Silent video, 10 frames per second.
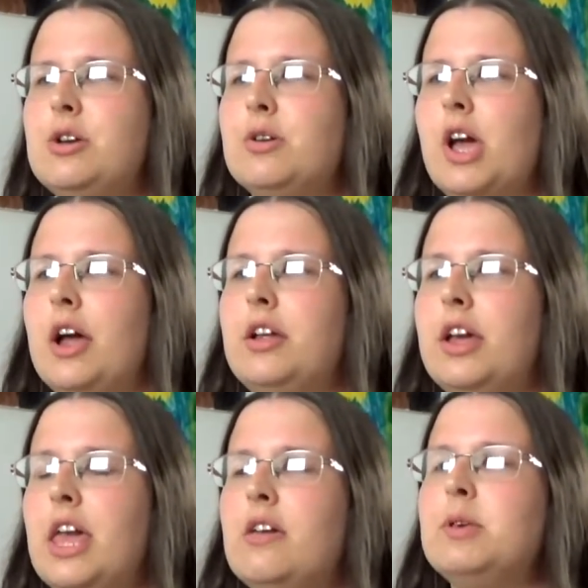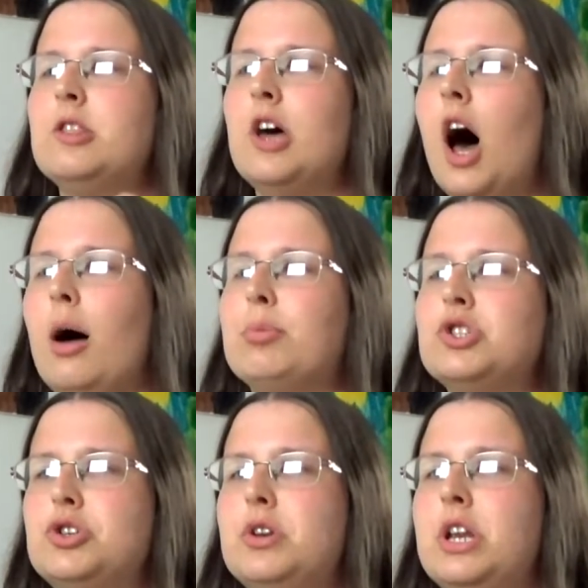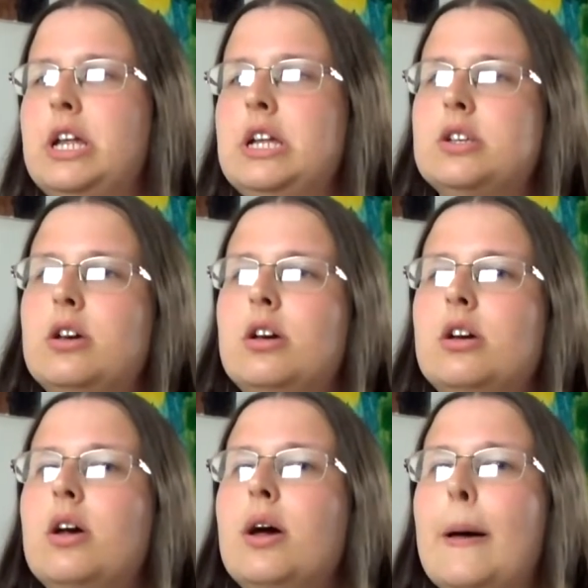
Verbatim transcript: it kind of it gave me the opportunity to